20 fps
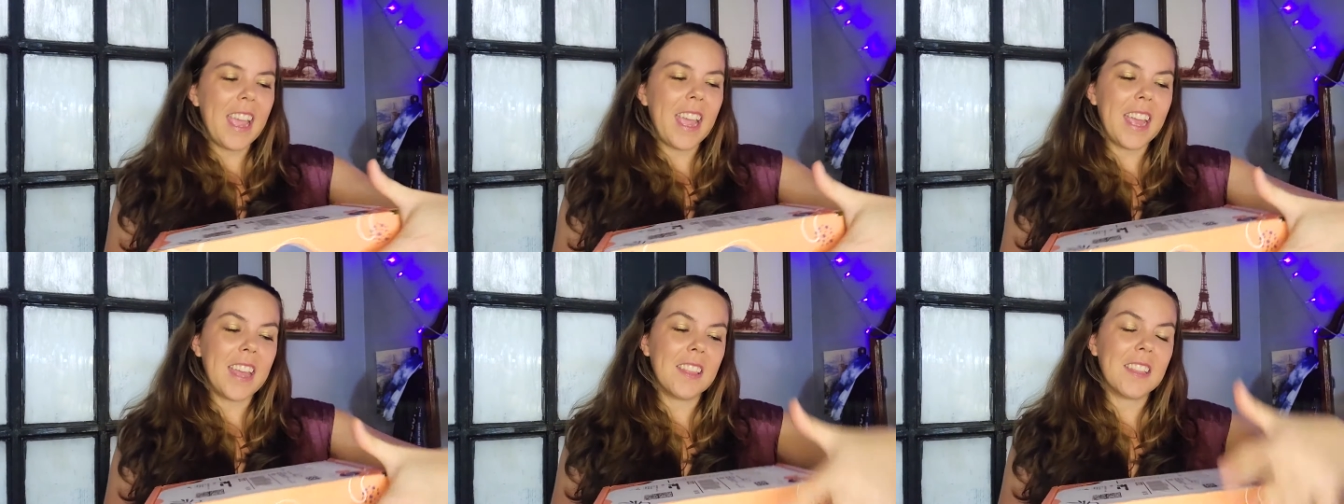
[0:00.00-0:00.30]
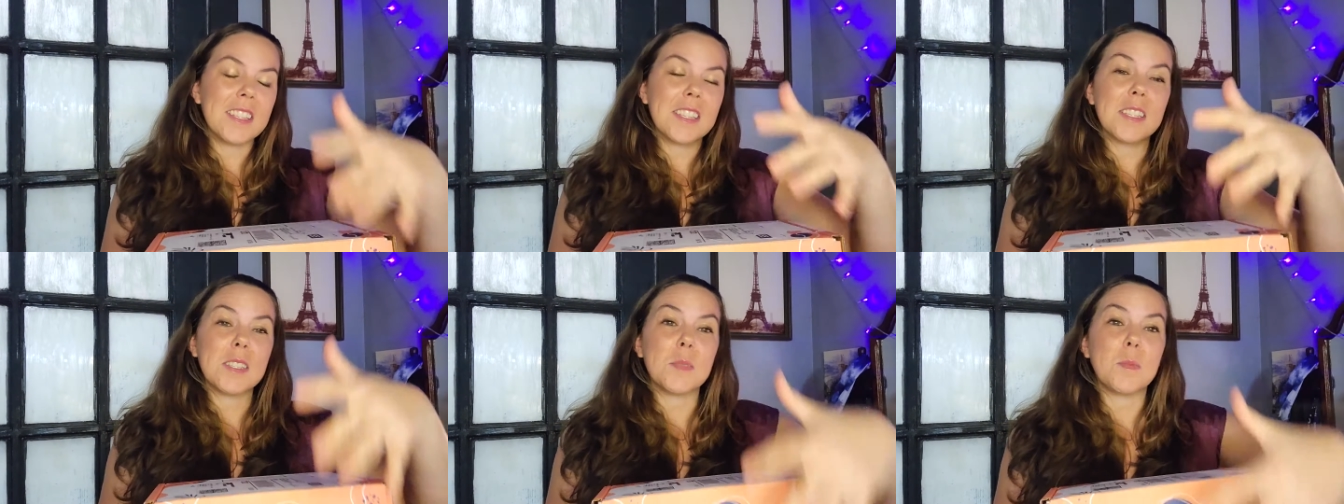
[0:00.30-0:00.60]
And
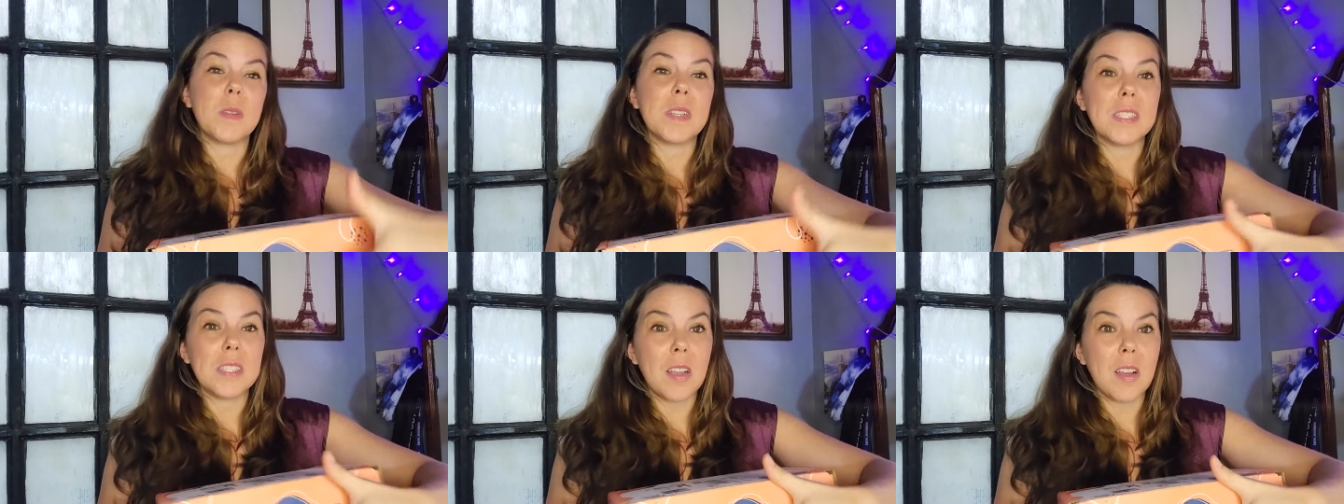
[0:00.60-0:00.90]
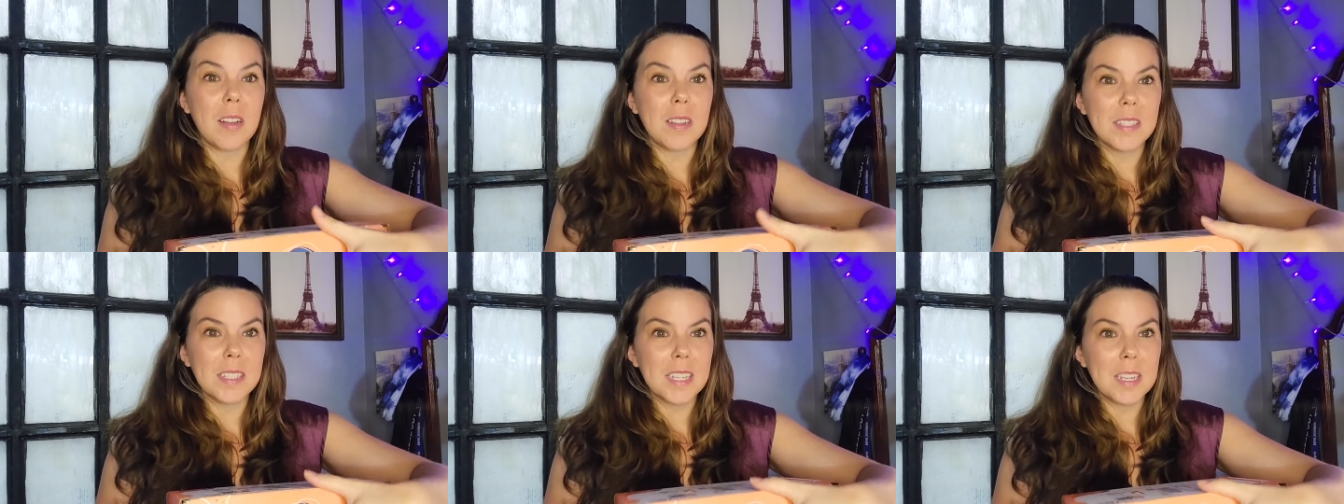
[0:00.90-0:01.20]
this has been
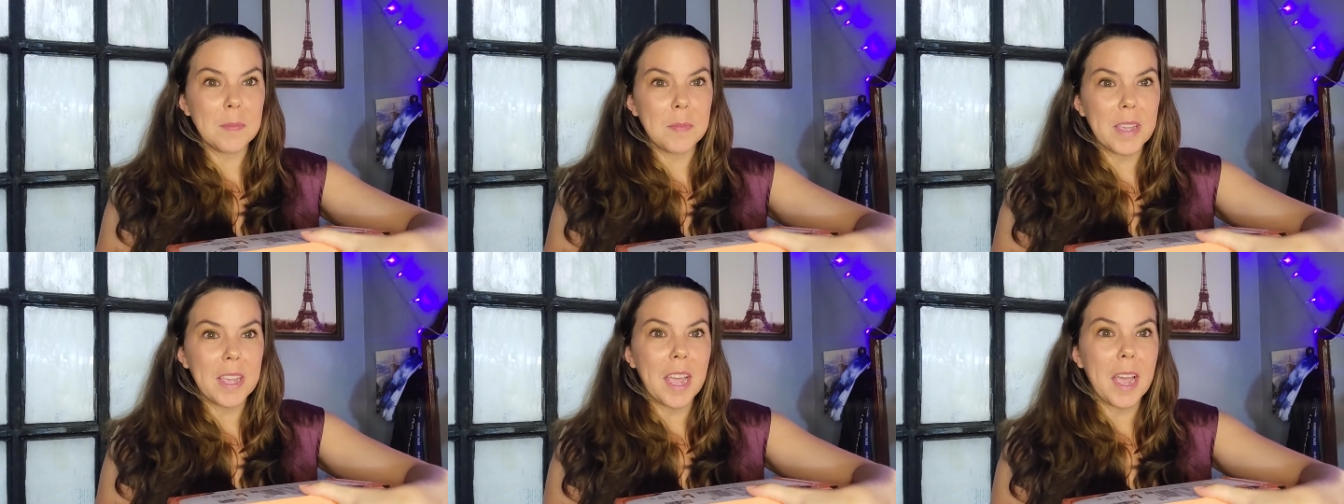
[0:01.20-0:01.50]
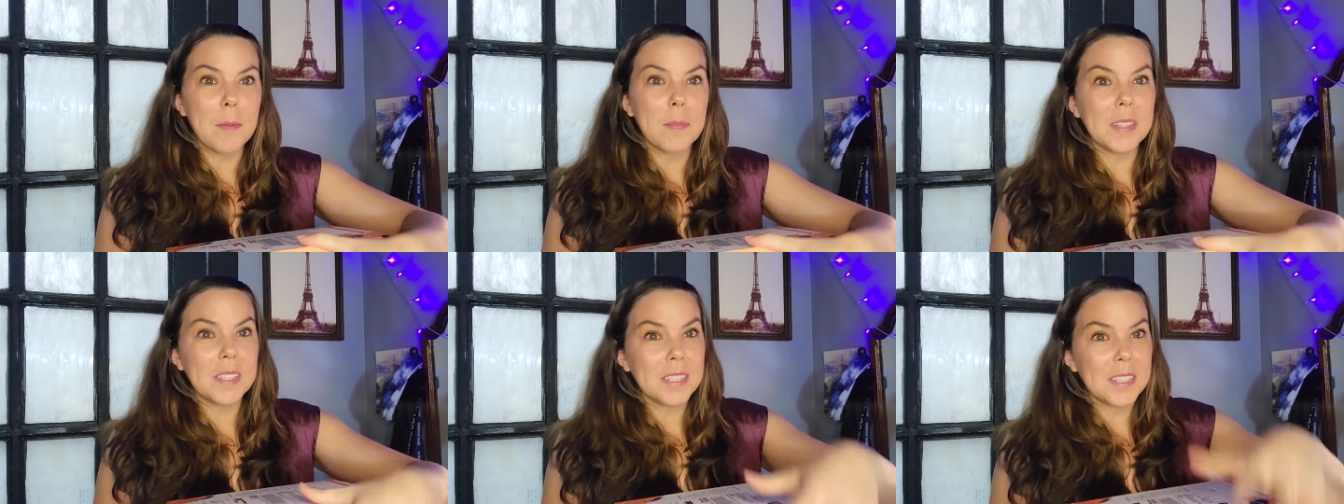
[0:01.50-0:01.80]
taunting me.
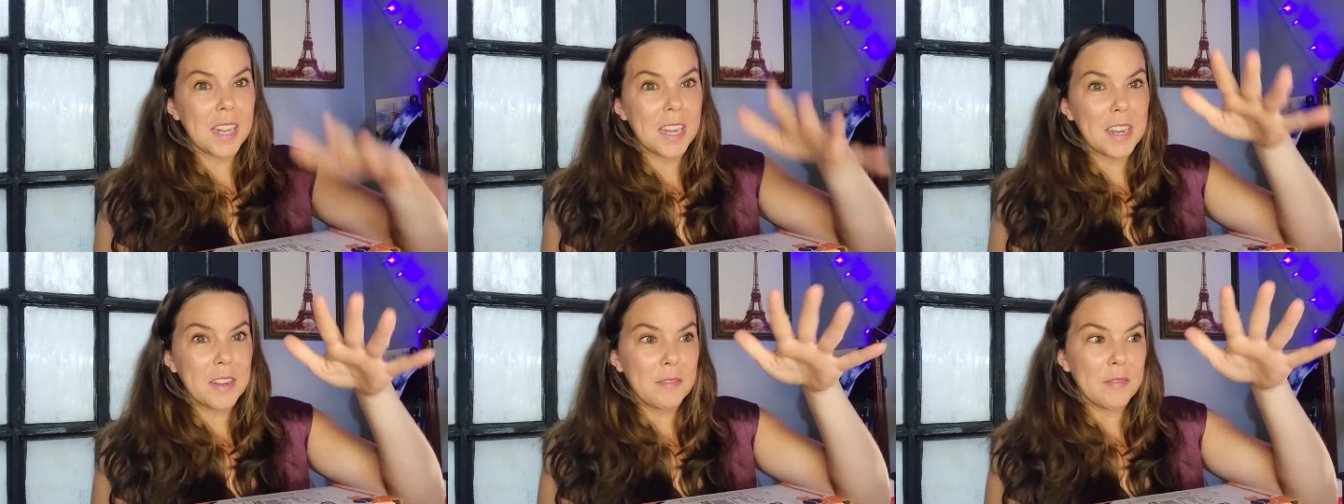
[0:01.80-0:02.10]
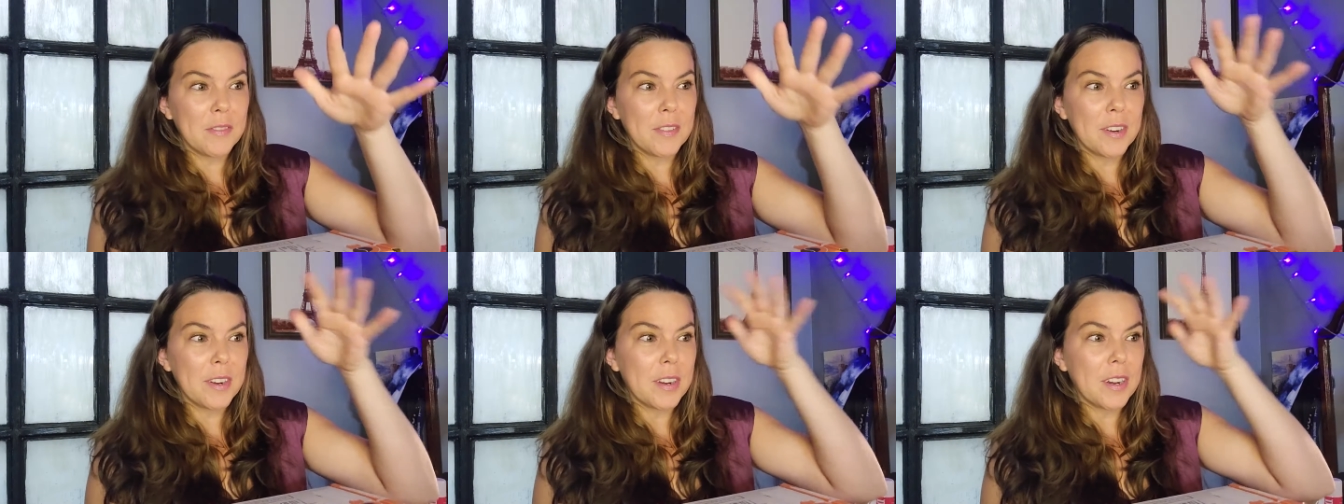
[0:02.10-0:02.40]
I've been studying
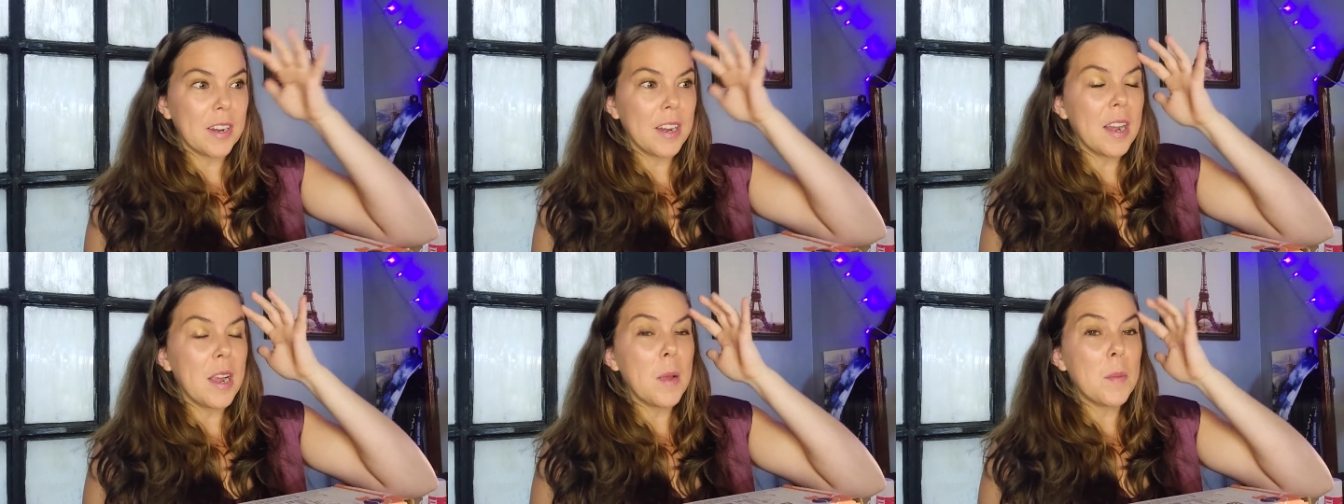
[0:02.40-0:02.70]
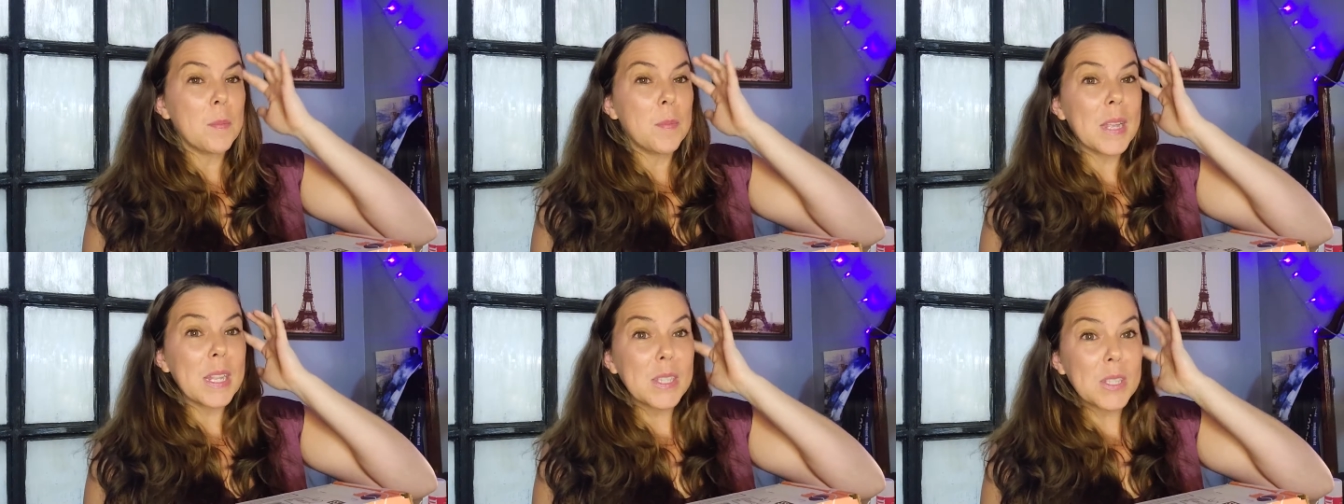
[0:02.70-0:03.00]
for
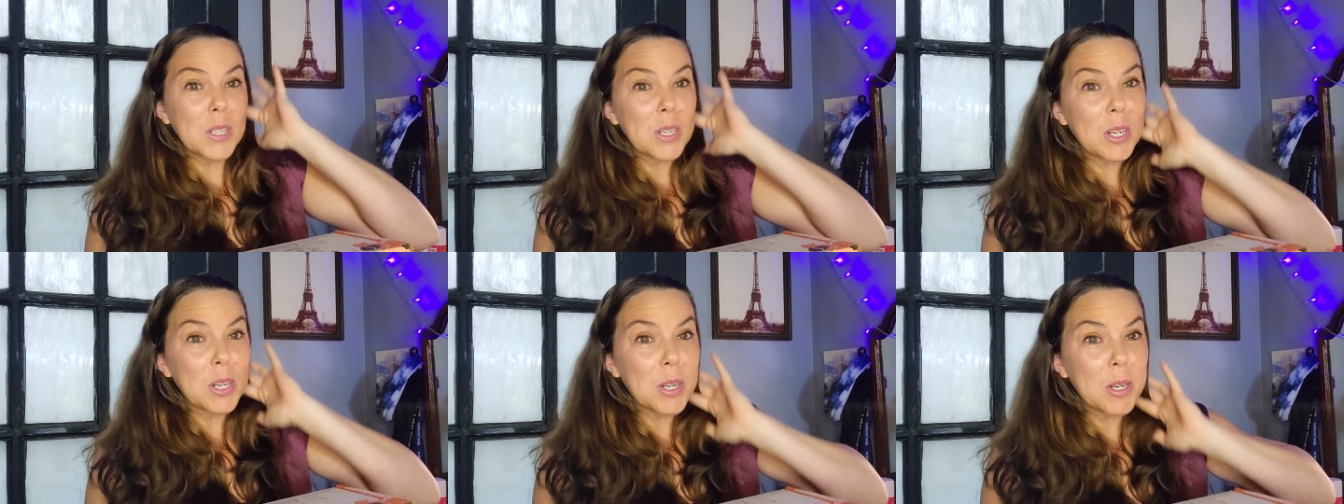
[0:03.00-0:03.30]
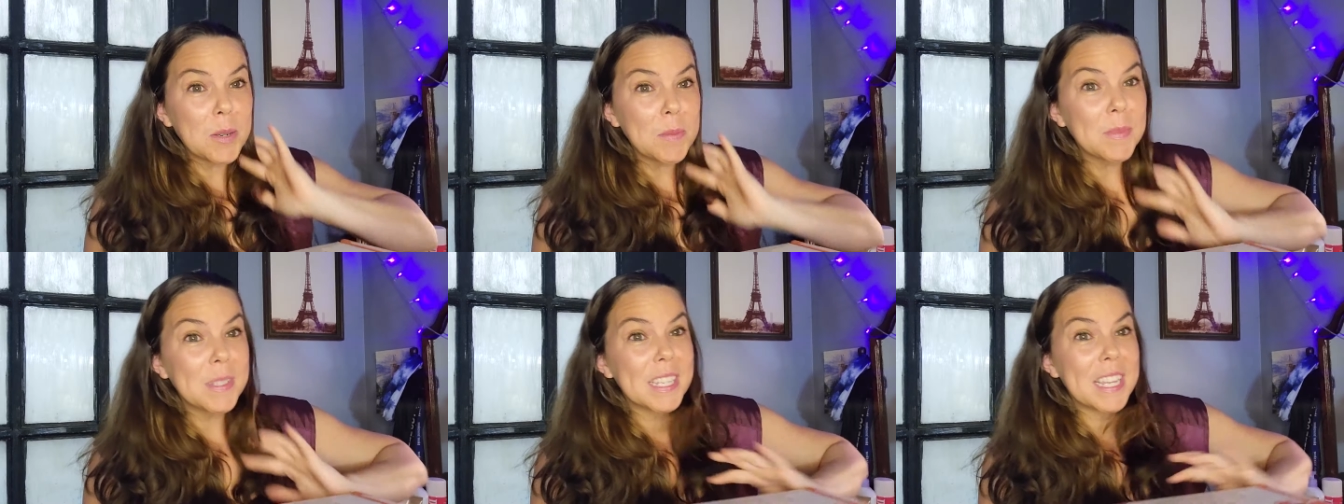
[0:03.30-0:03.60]

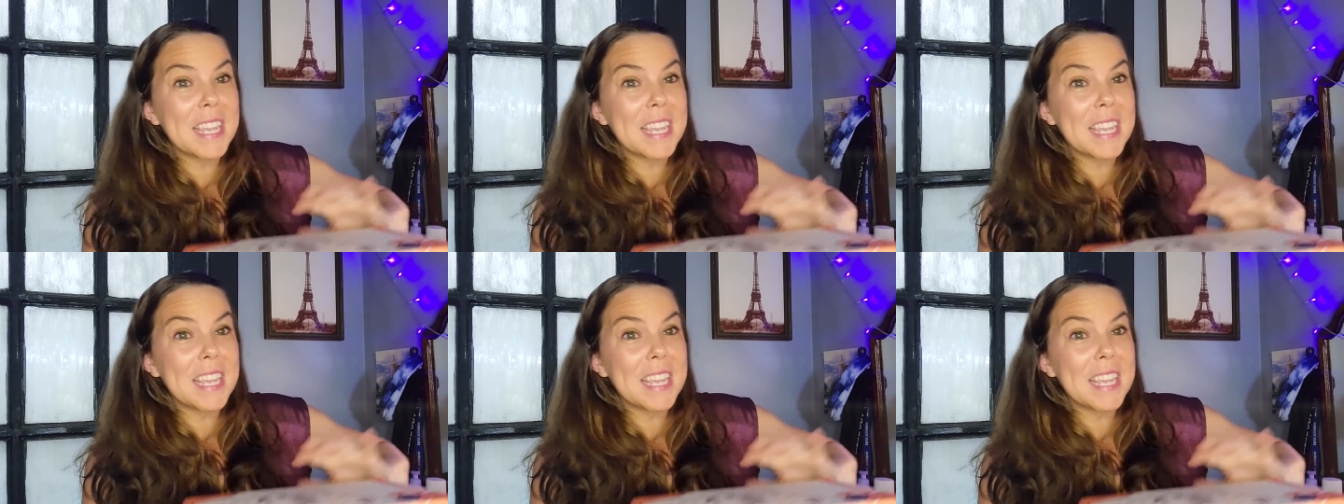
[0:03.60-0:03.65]
midterms,